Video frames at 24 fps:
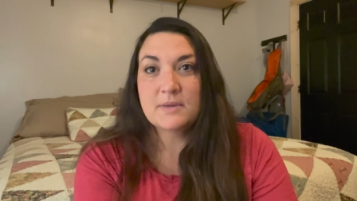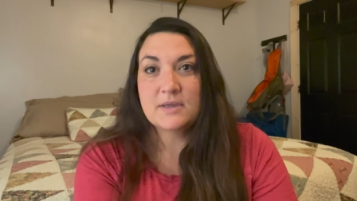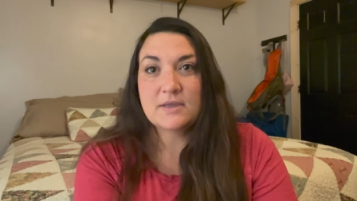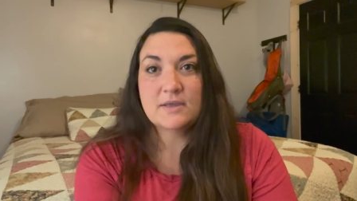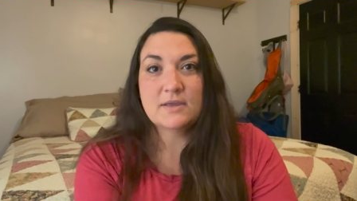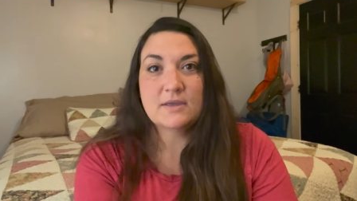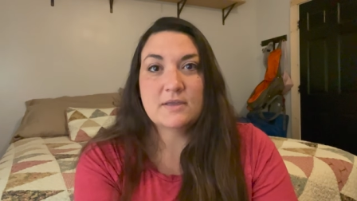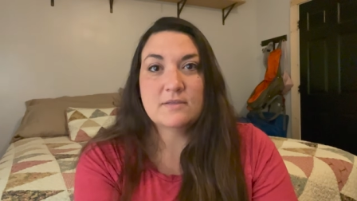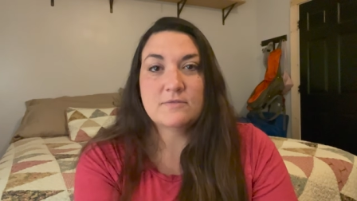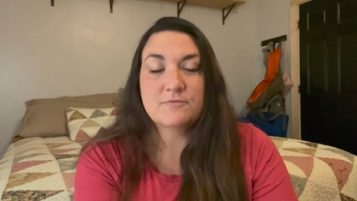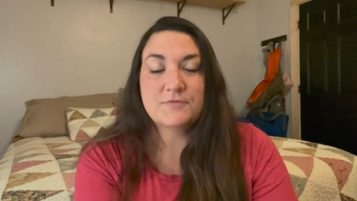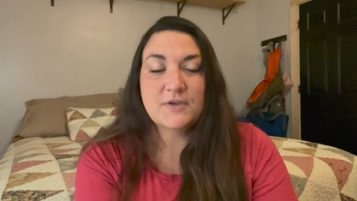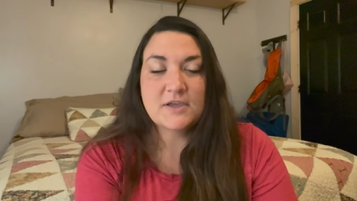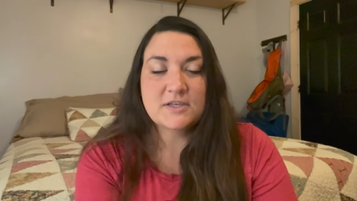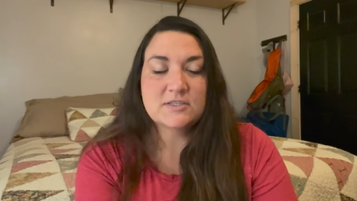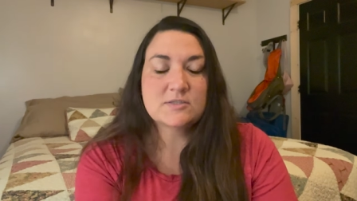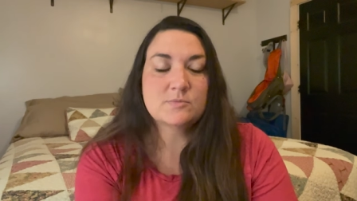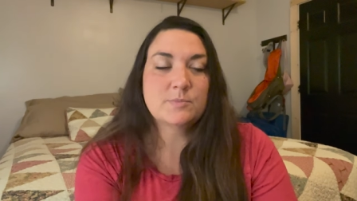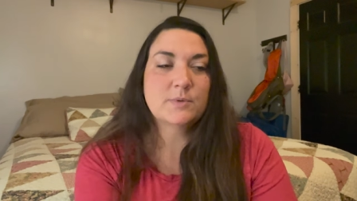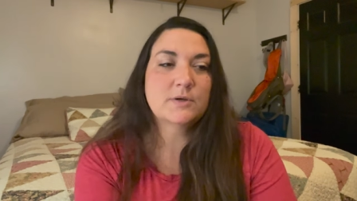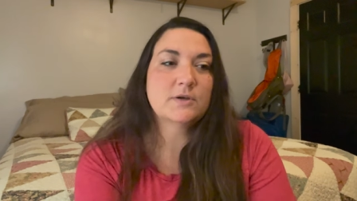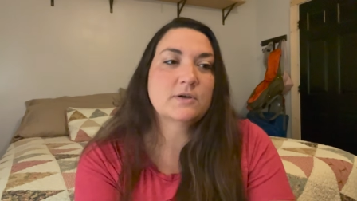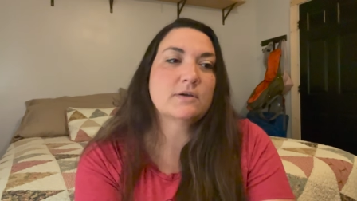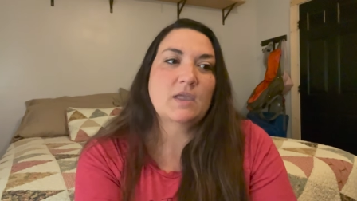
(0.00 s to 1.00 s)
and
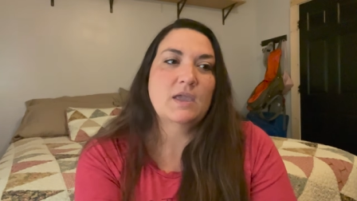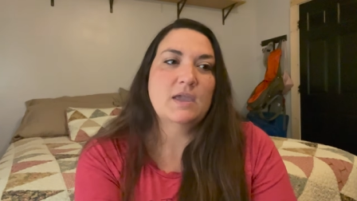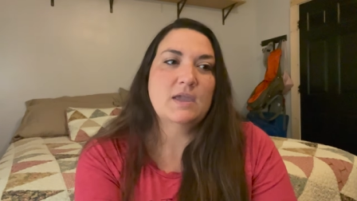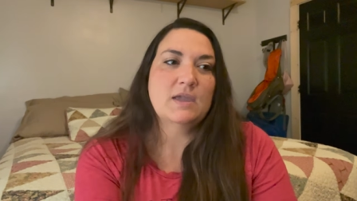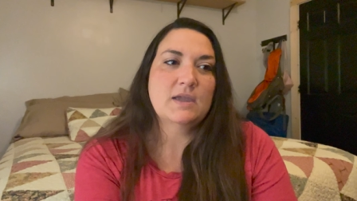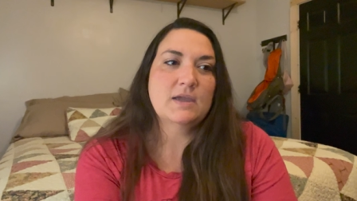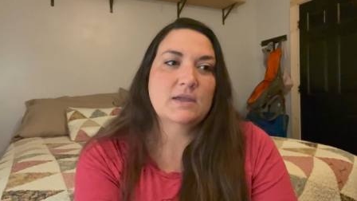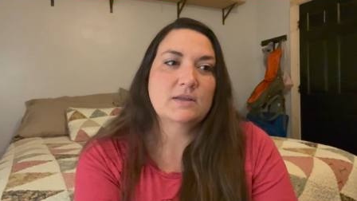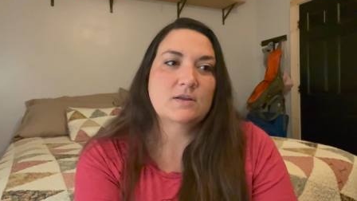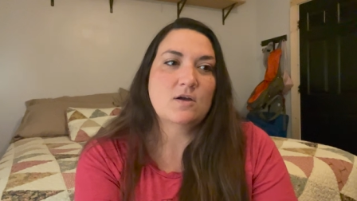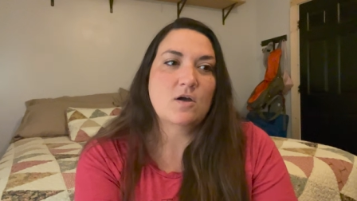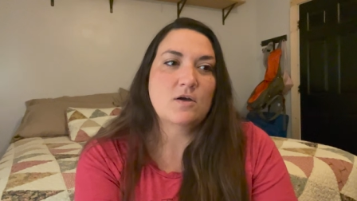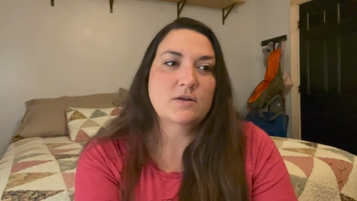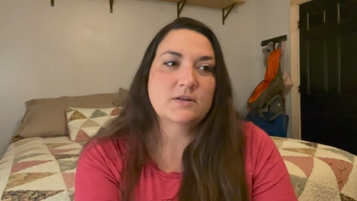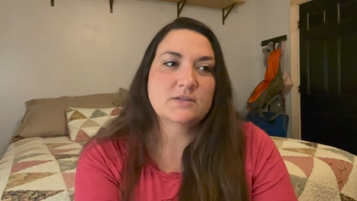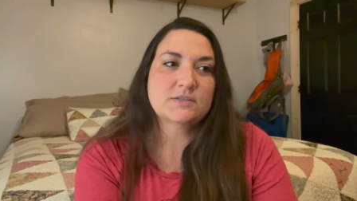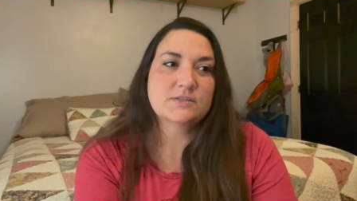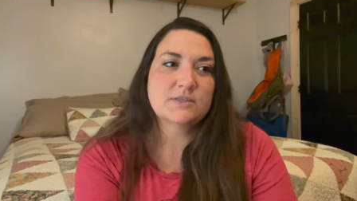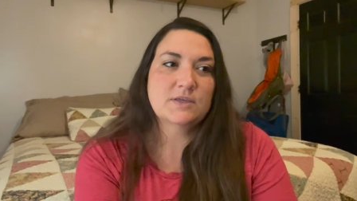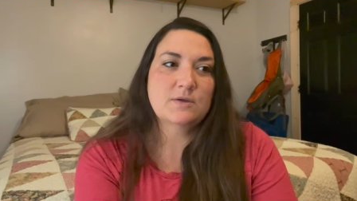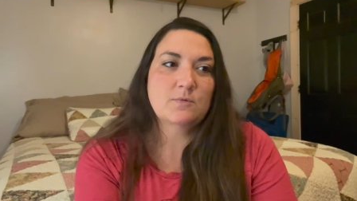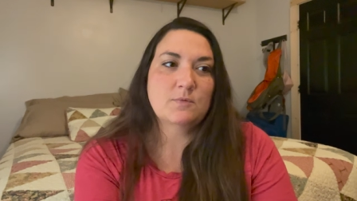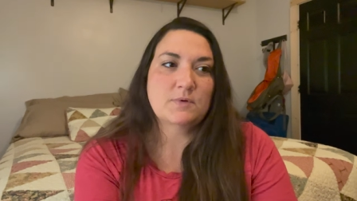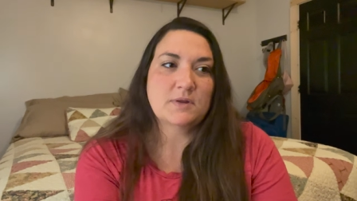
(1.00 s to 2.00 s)
Facebook. And
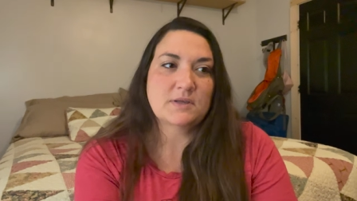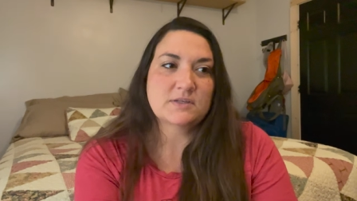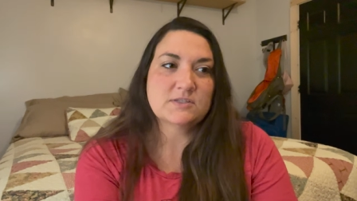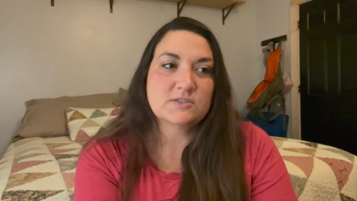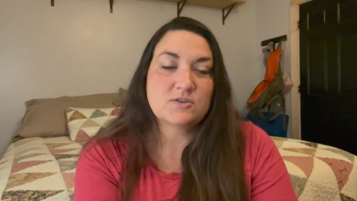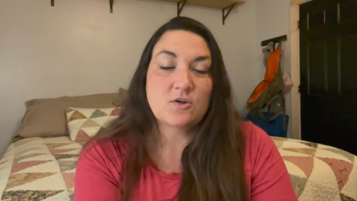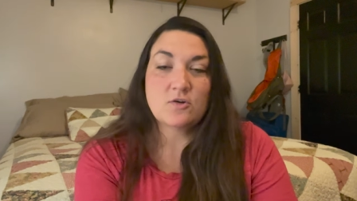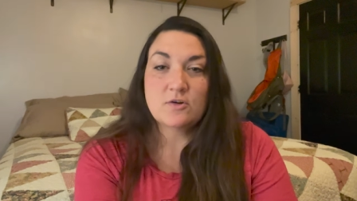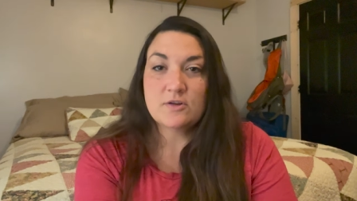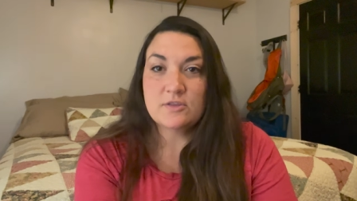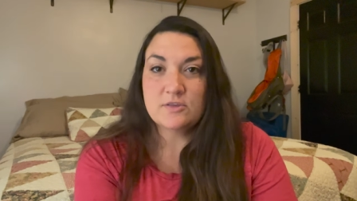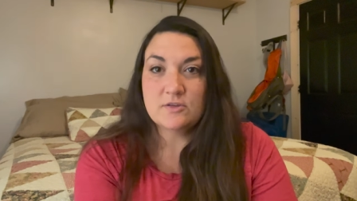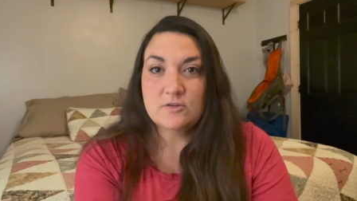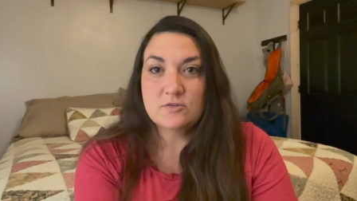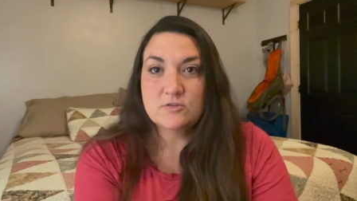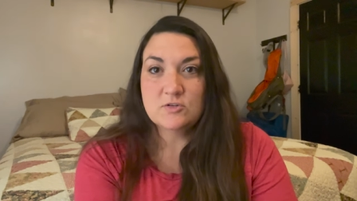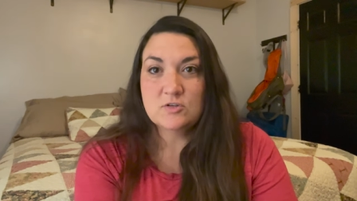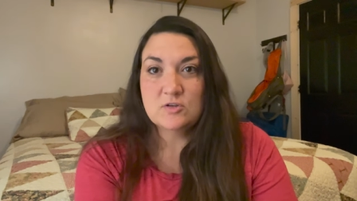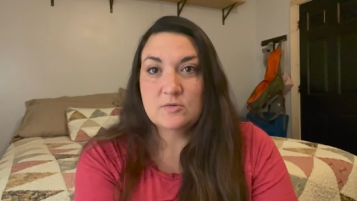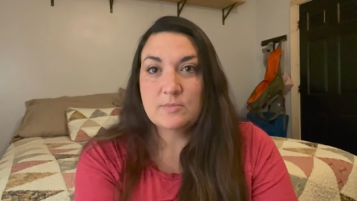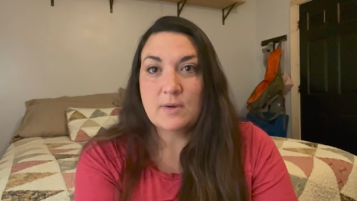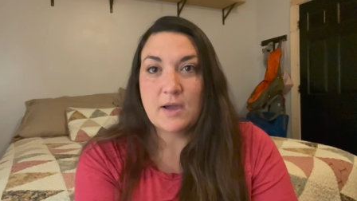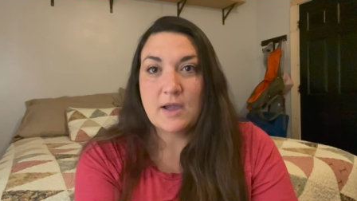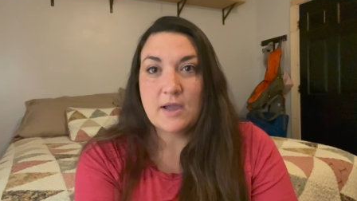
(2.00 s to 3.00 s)
honestly, when I started
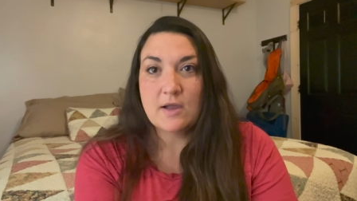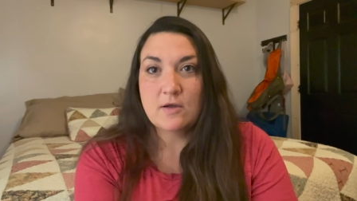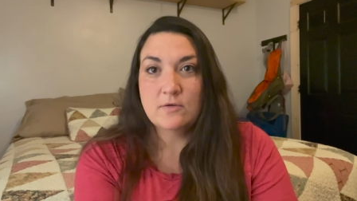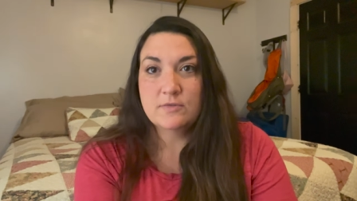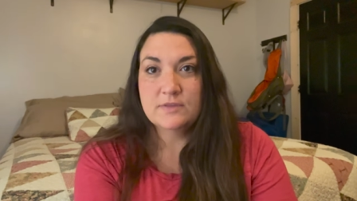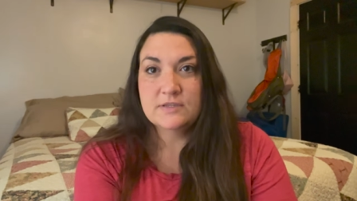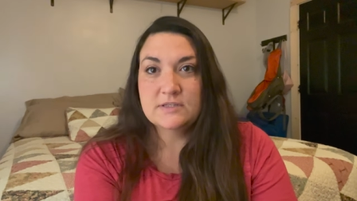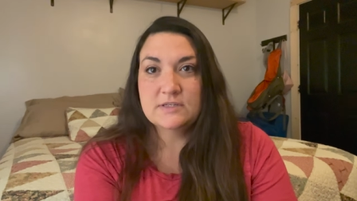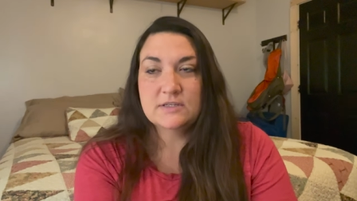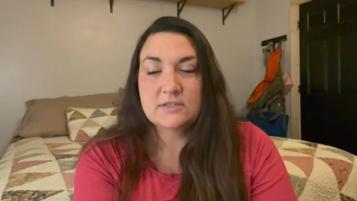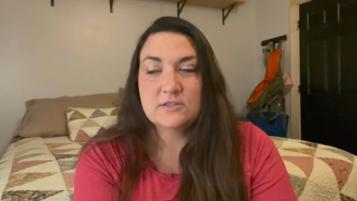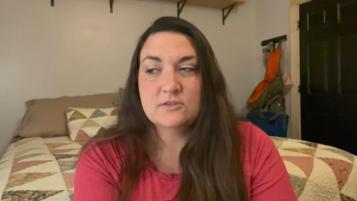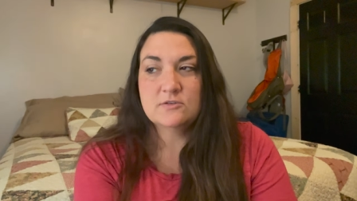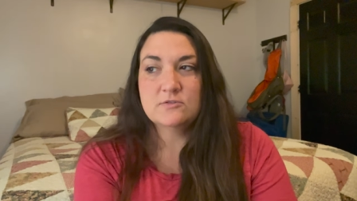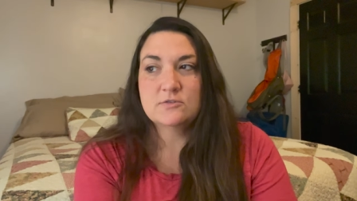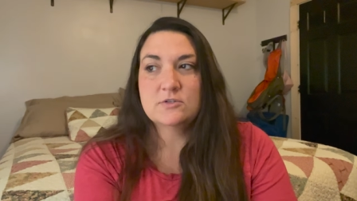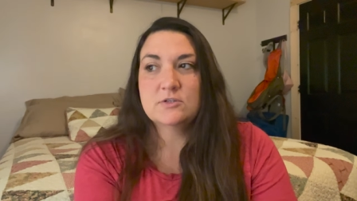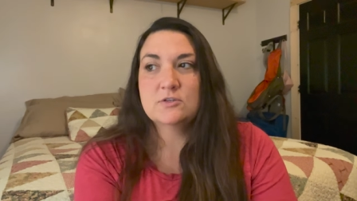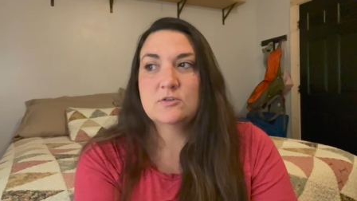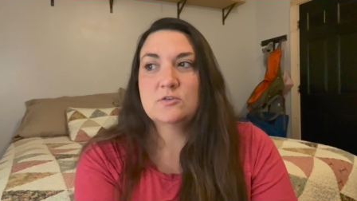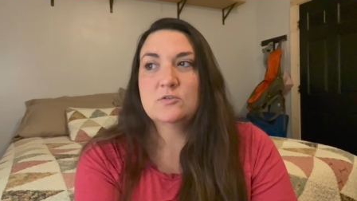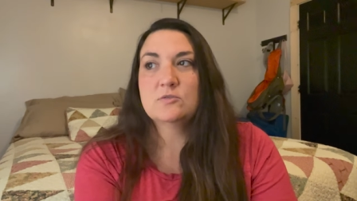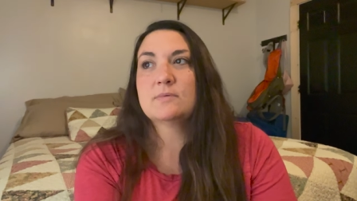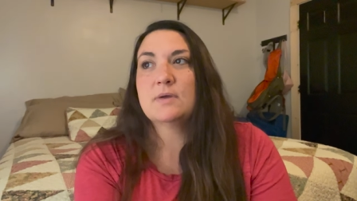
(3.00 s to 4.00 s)
YouTube, I only did
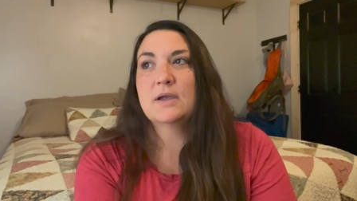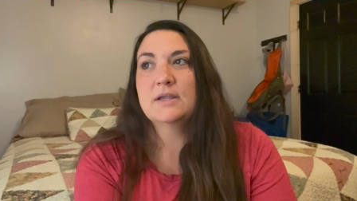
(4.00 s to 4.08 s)
YouTube.